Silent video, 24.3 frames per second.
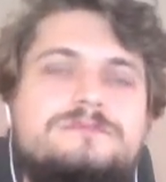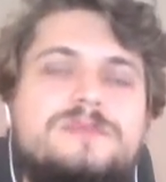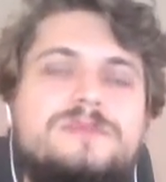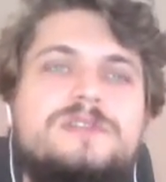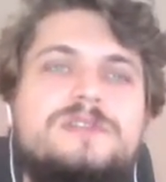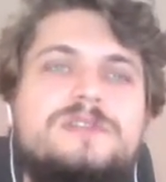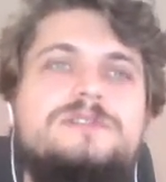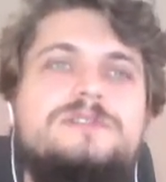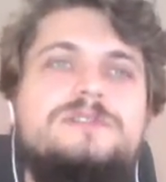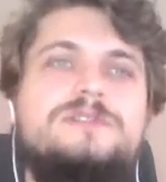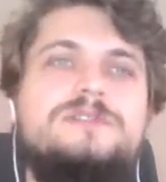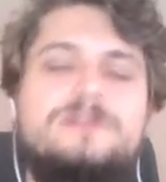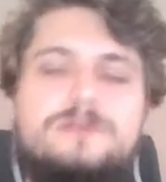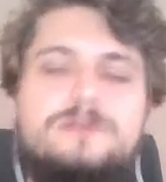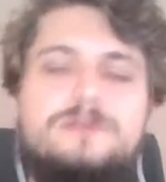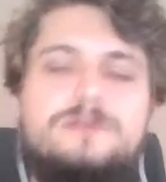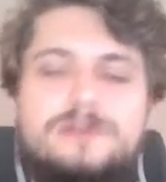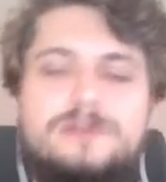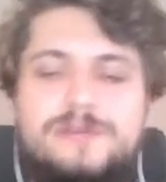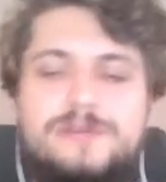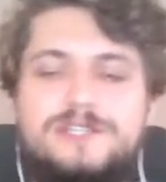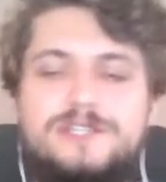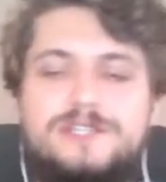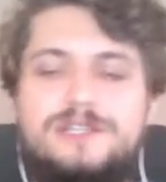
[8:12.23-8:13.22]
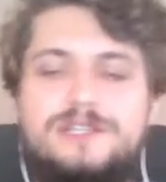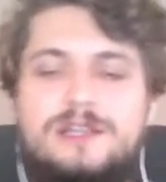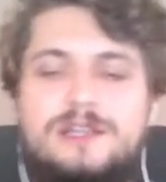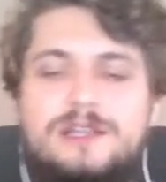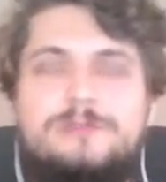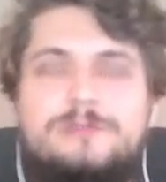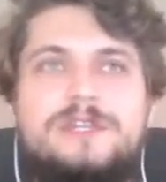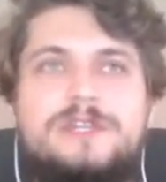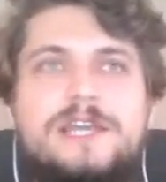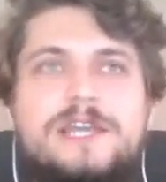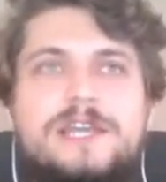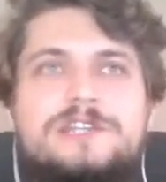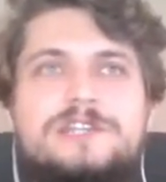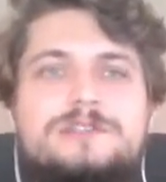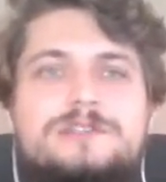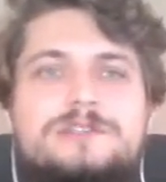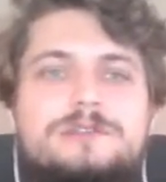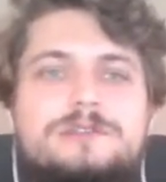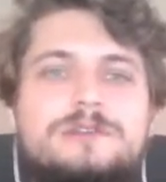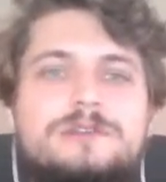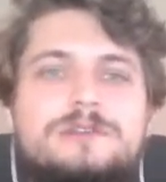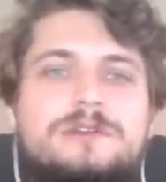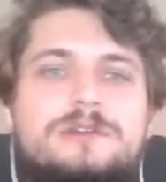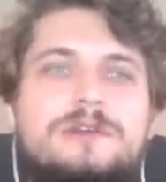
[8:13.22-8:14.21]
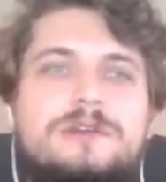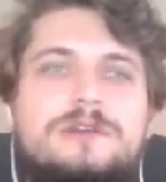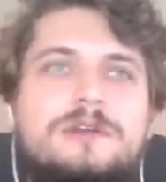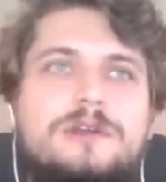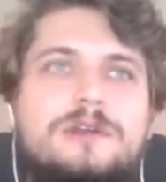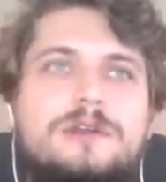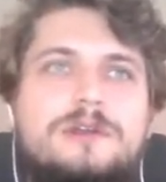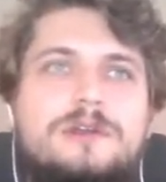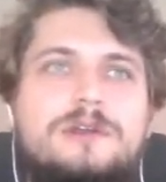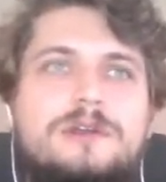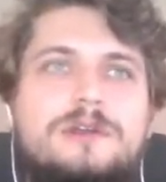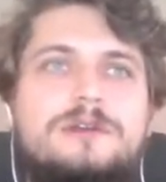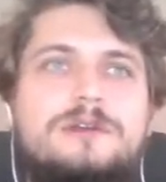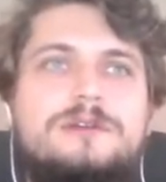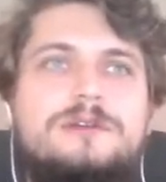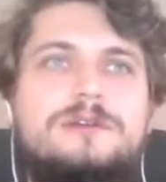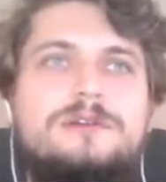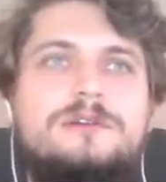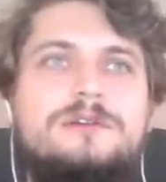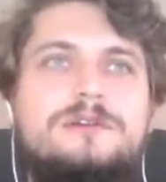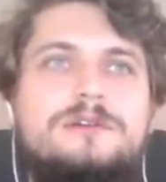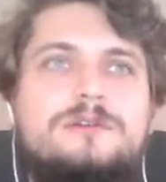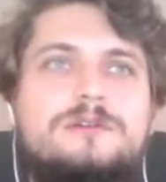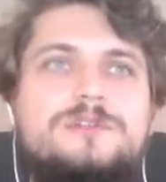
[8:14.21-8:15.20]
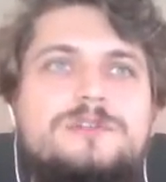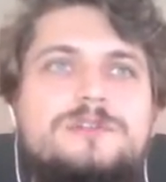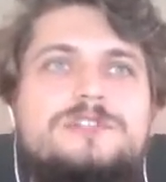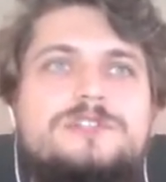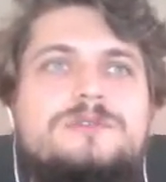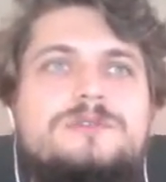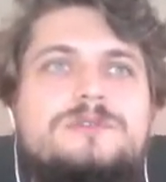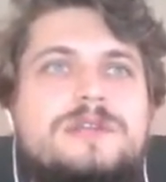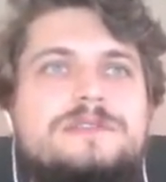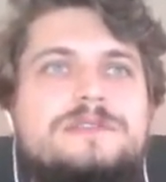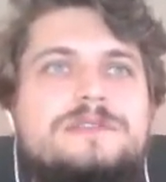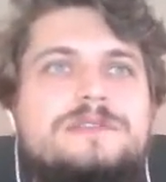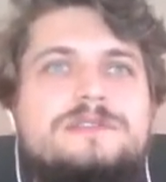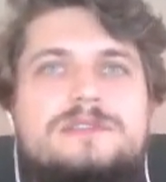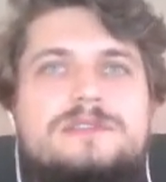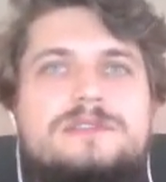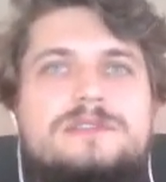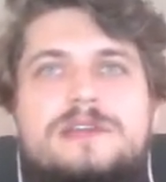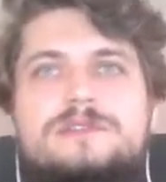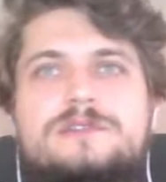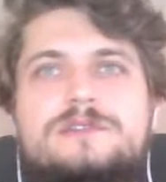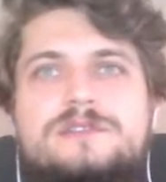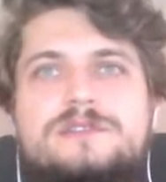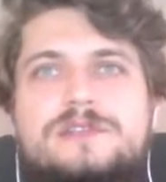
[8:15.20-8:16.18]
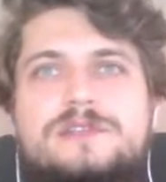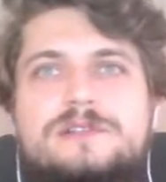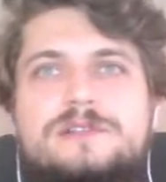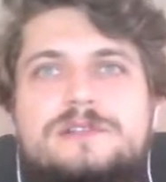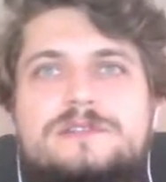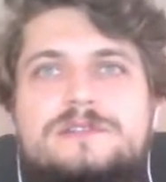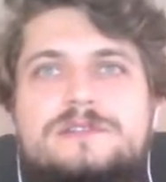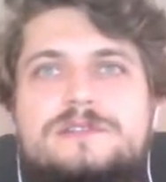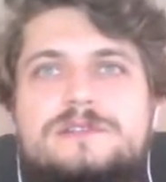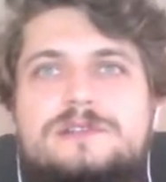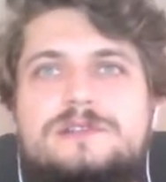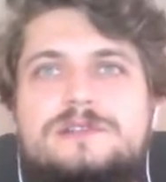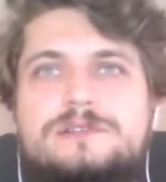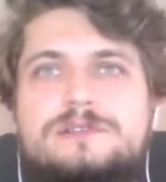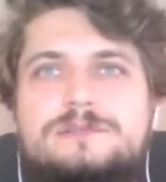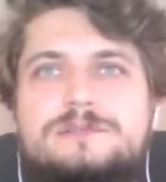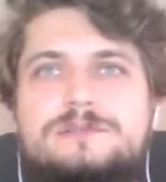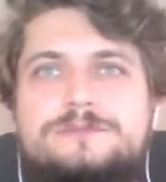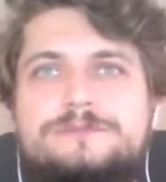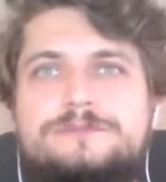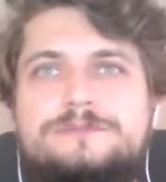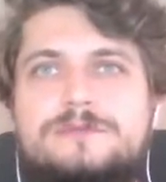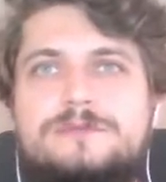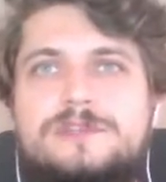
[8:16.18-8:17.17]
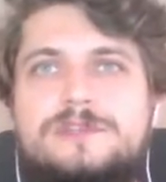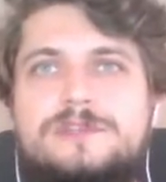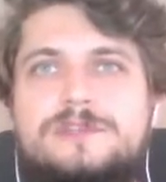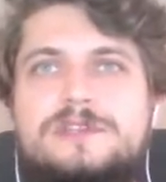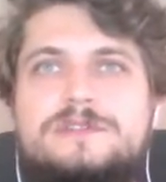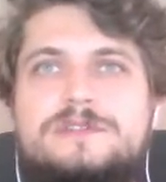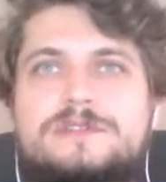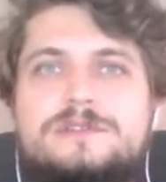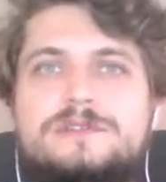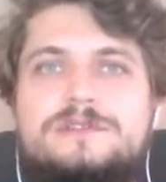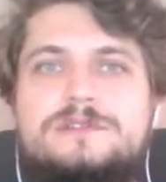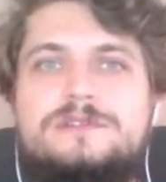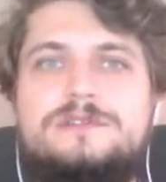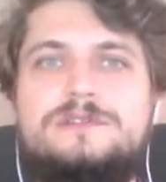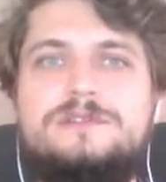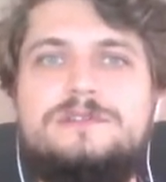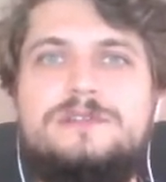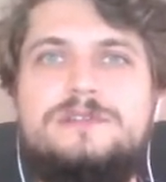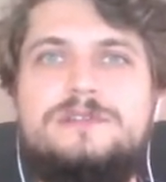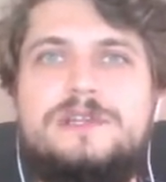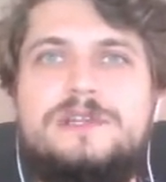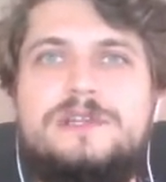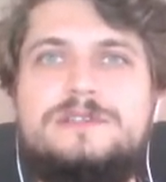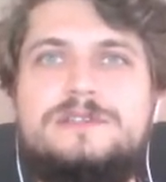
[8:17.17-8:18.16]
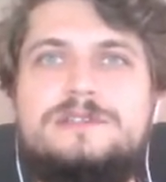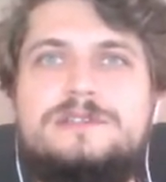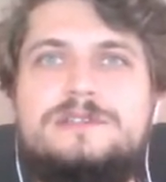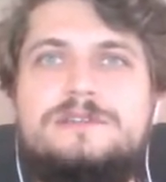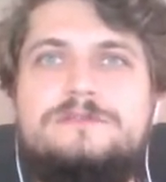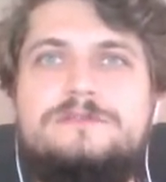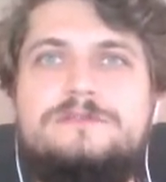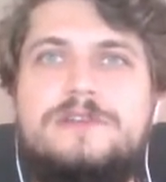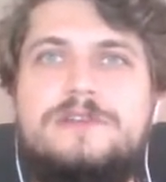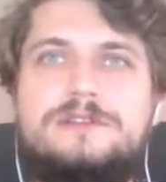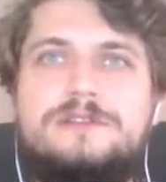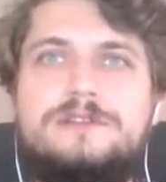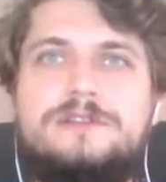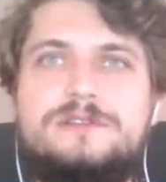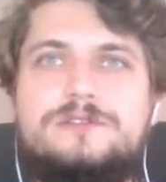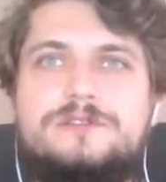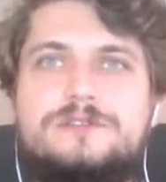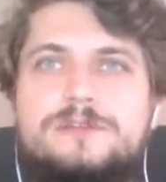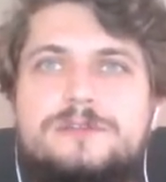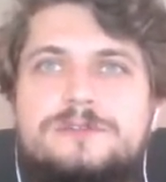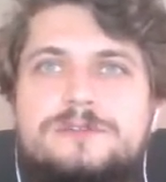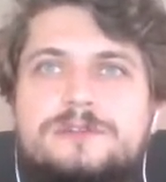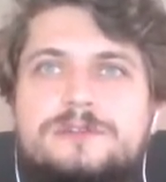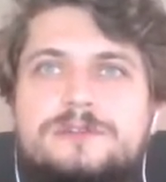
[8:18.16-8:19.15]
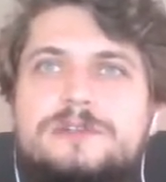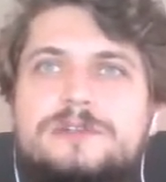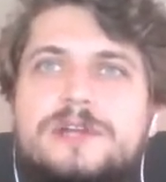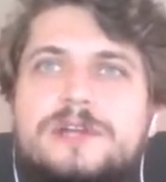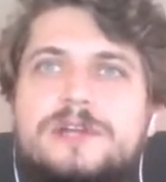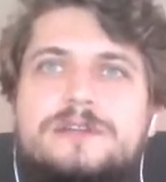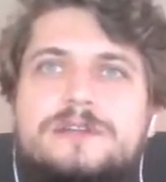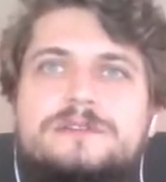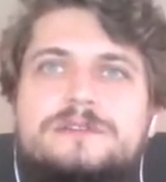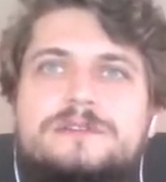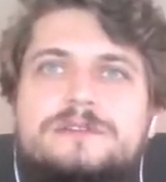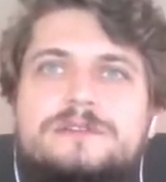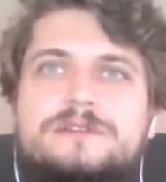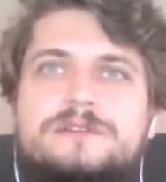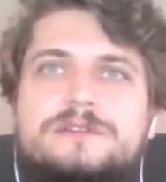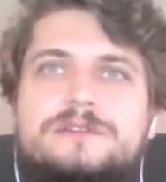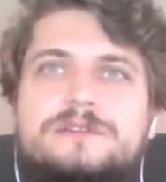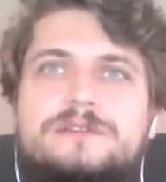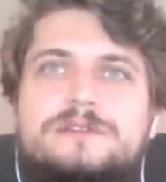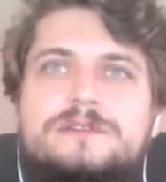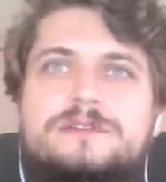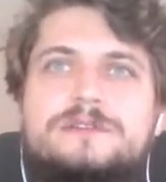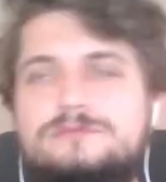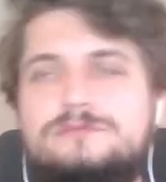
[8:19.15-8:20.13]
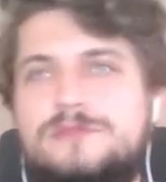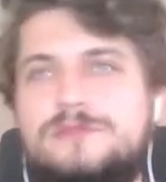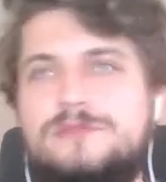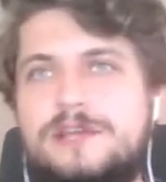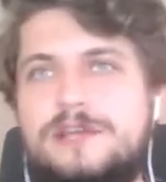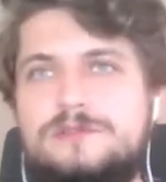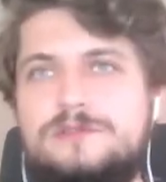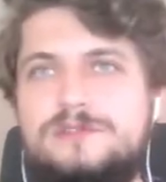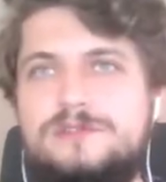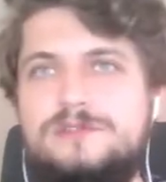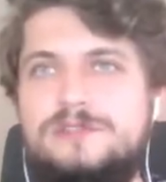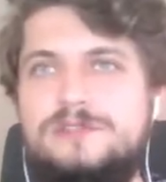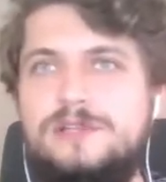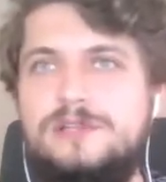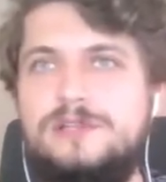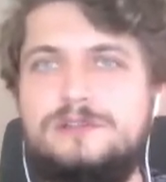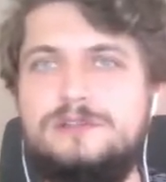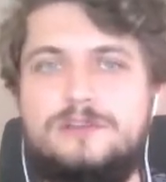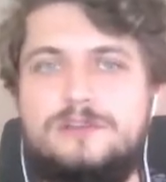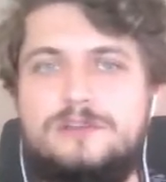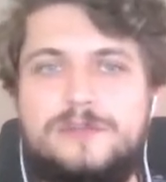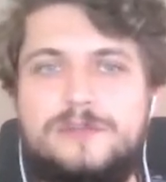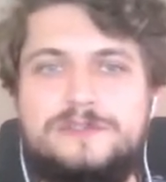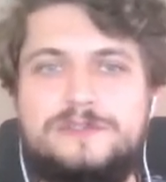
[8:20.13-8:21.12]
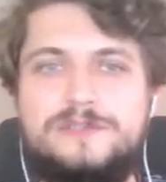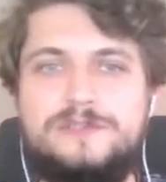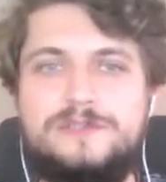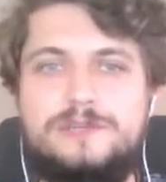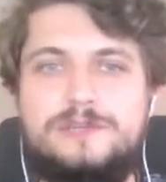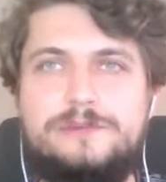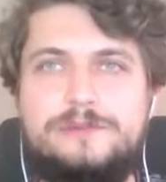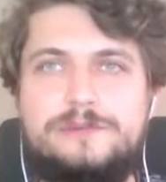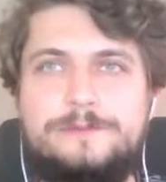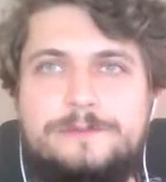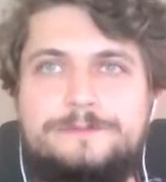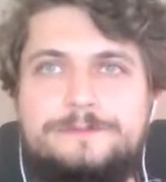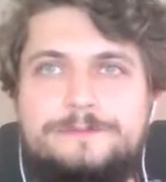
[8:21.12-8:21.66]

So imagine an application which runs an IOCTL syscall. It takes a file descriptor and the IOCTL command type.